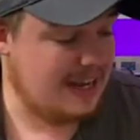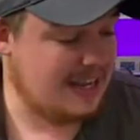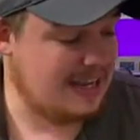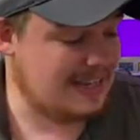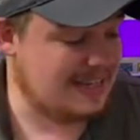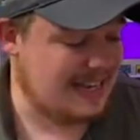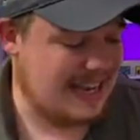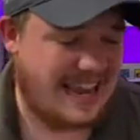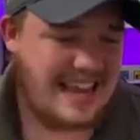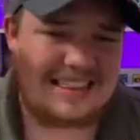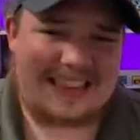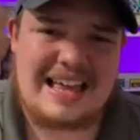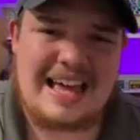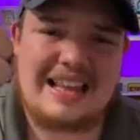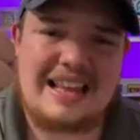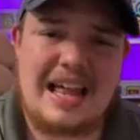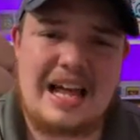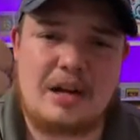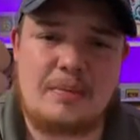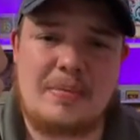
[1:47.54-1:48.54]
is hit
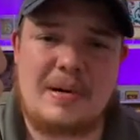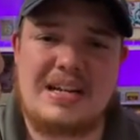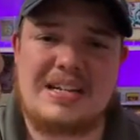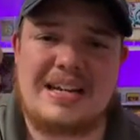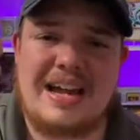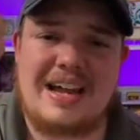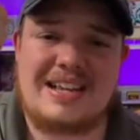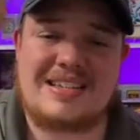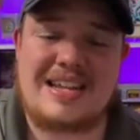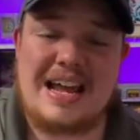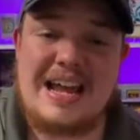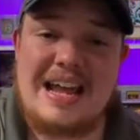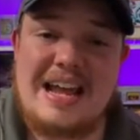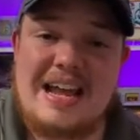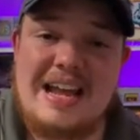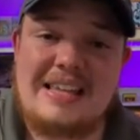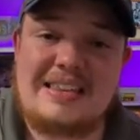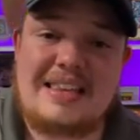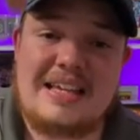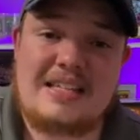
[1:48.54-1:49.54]
that like button, guys.
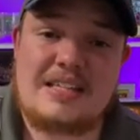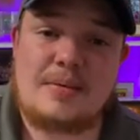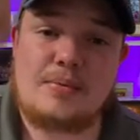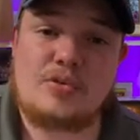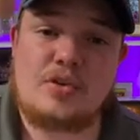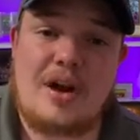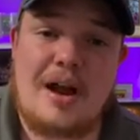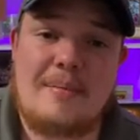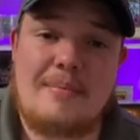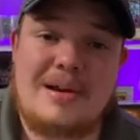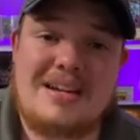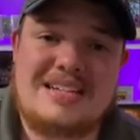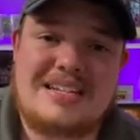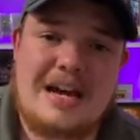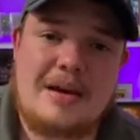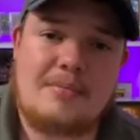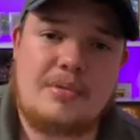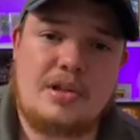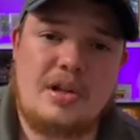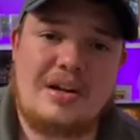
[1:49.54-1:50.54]
Hit that subscribe button
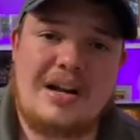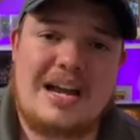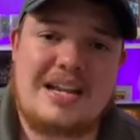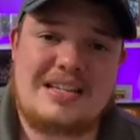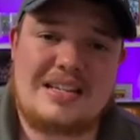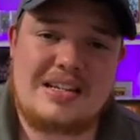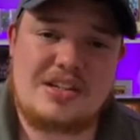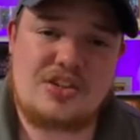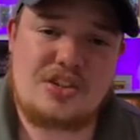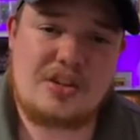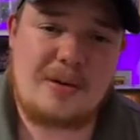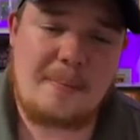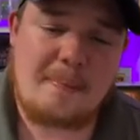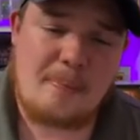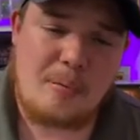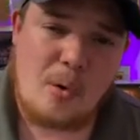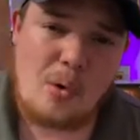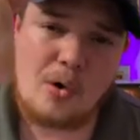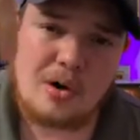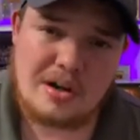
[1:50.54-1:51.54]
down below, guys, and
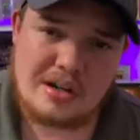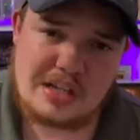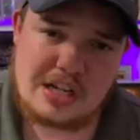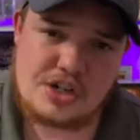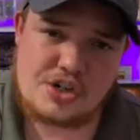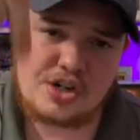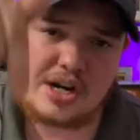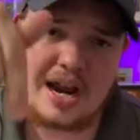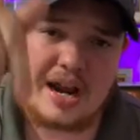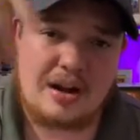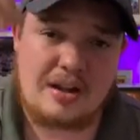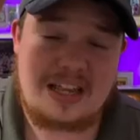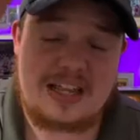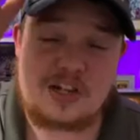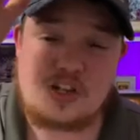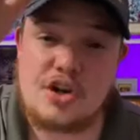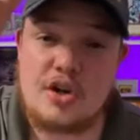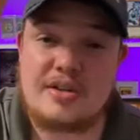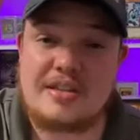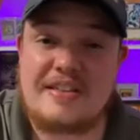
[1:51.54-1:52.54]
support the channel.
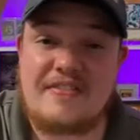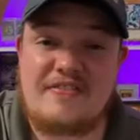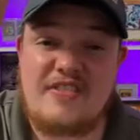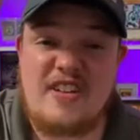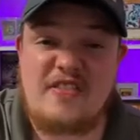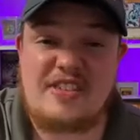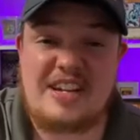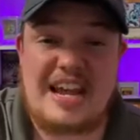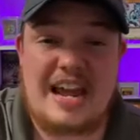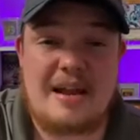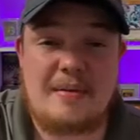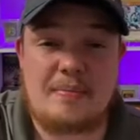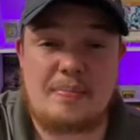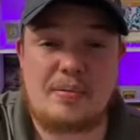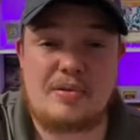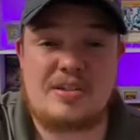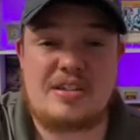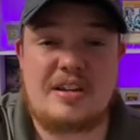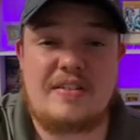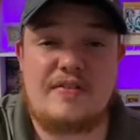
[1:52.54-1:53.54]
It shows that
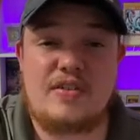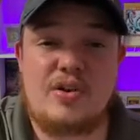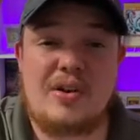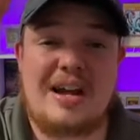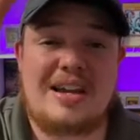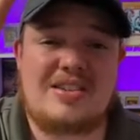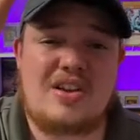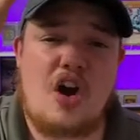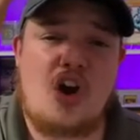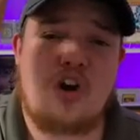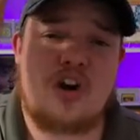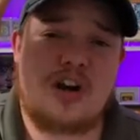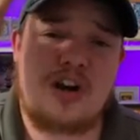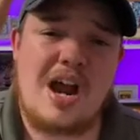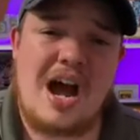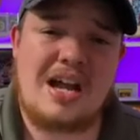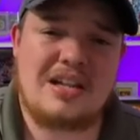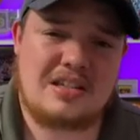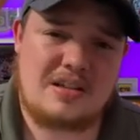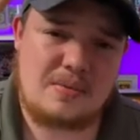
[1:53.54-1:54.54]
58% of you guys are
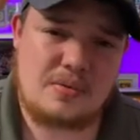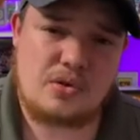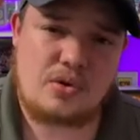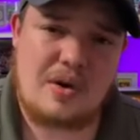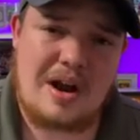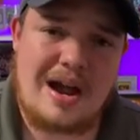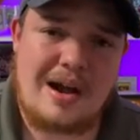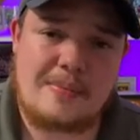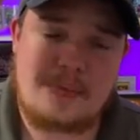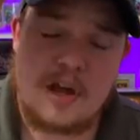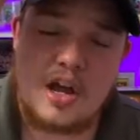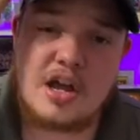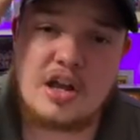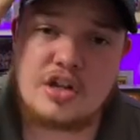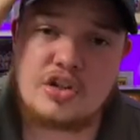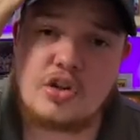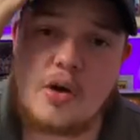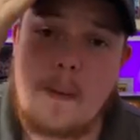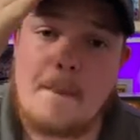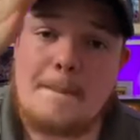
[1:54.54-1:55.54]
not
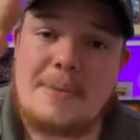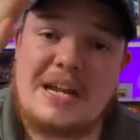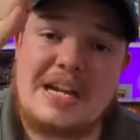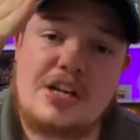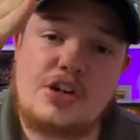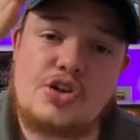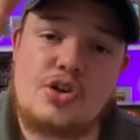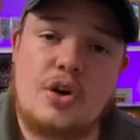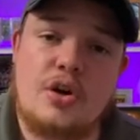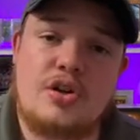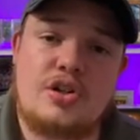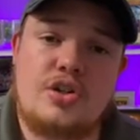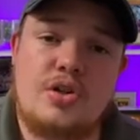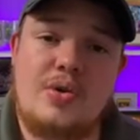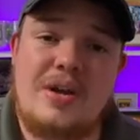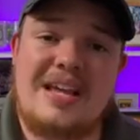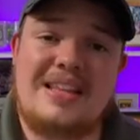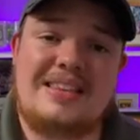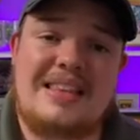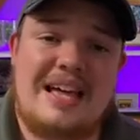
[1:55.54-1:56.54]
subscribed. So be sure to
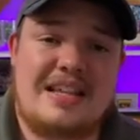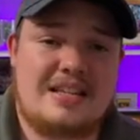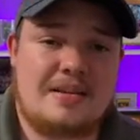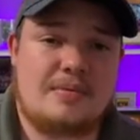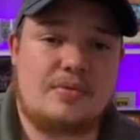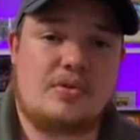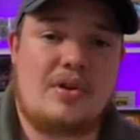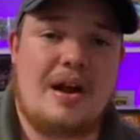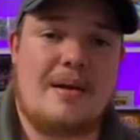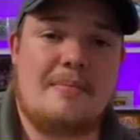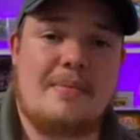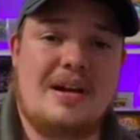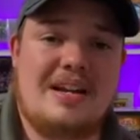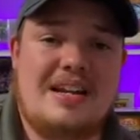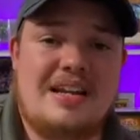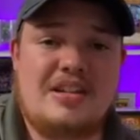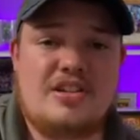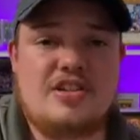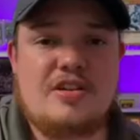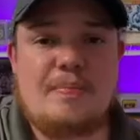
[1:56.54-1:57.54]
hit that subscribe
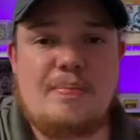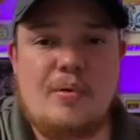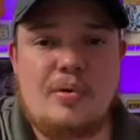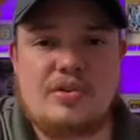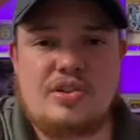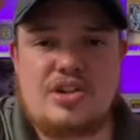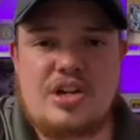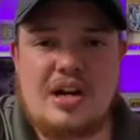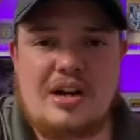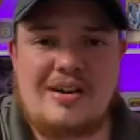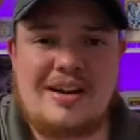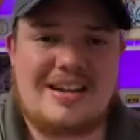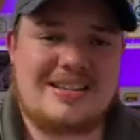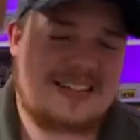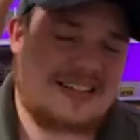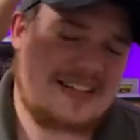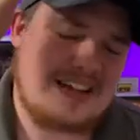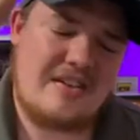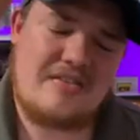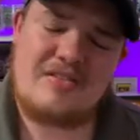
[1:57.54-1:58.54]
button and support the channel, guys.
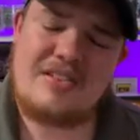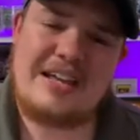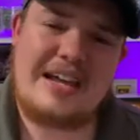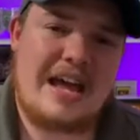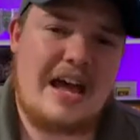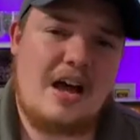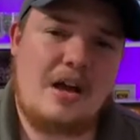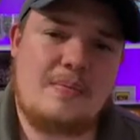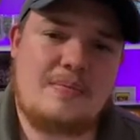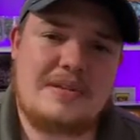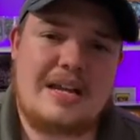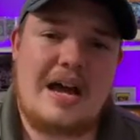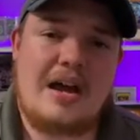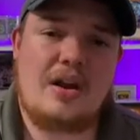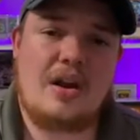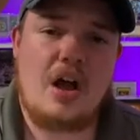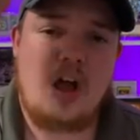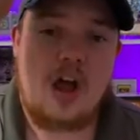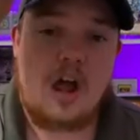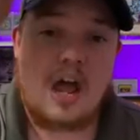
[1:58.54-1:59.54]
It definitely helps
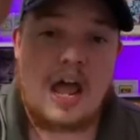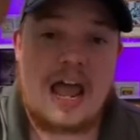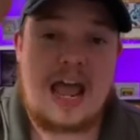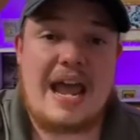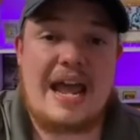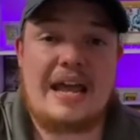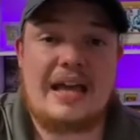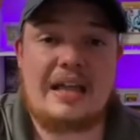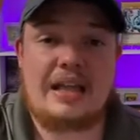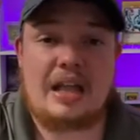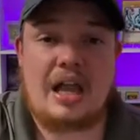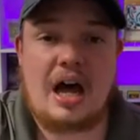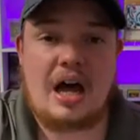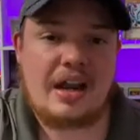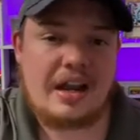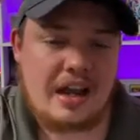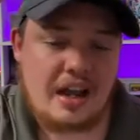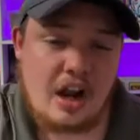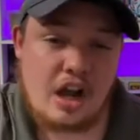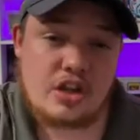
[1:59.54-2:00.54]
out a
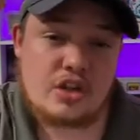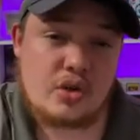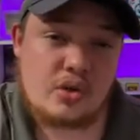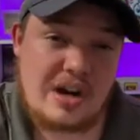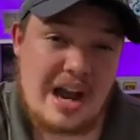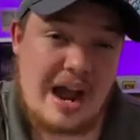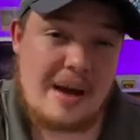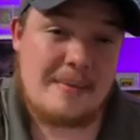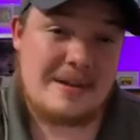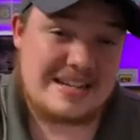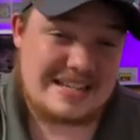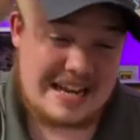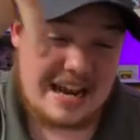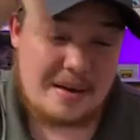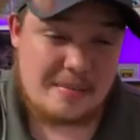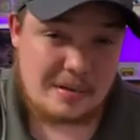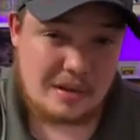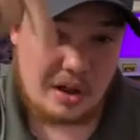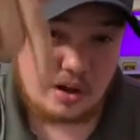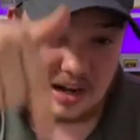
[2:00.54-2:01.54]
lot. And also comment
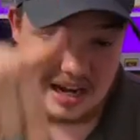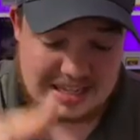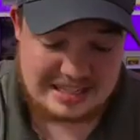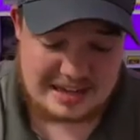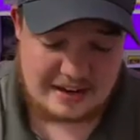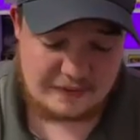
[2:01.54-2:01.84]
down below, guys,